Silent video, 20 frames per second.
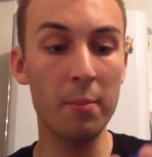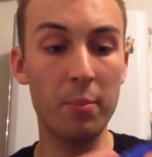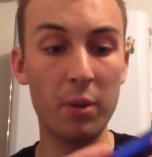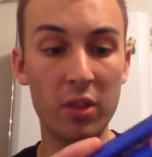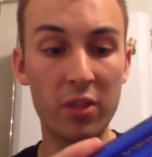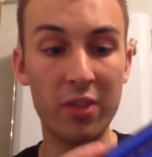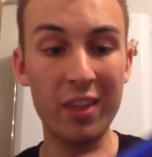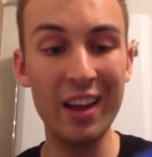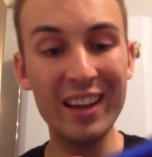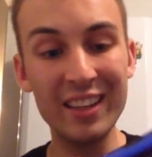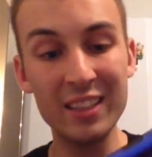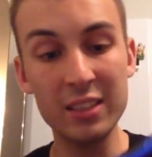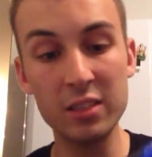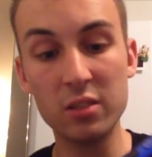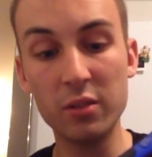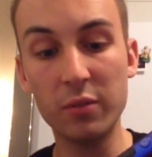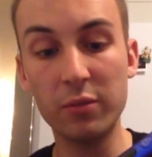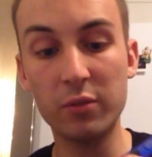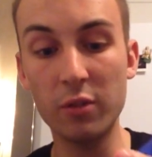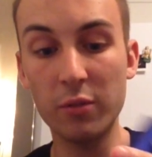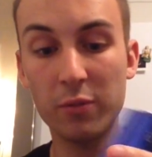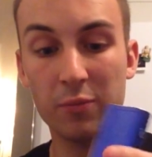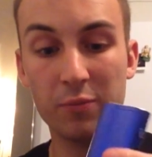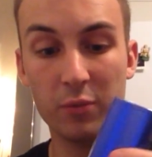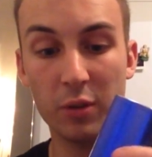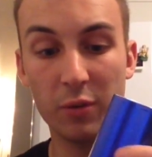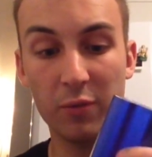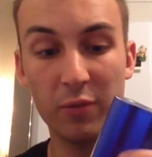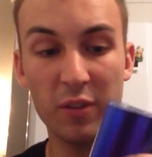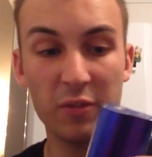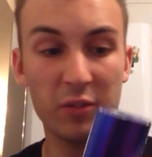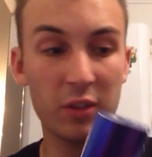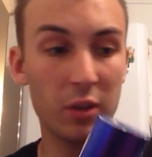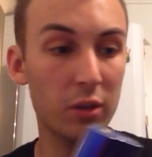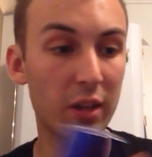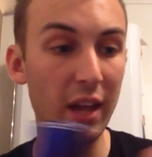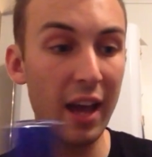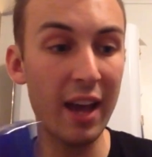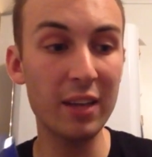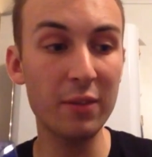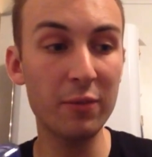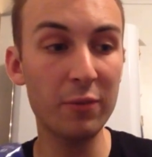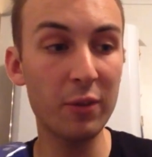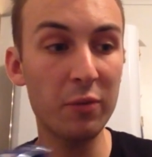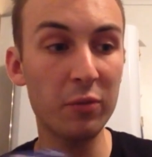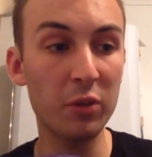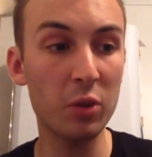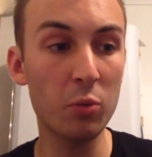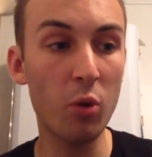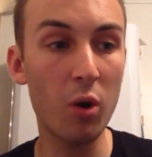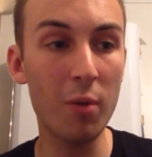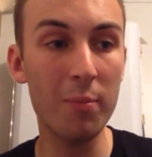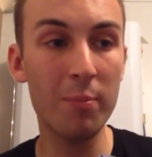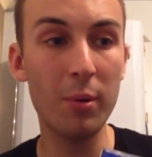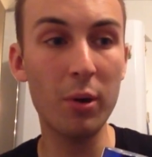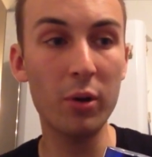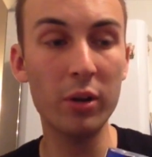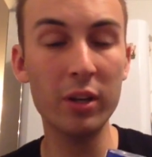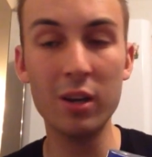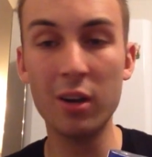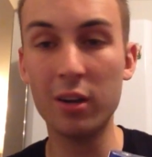But that is the A50W by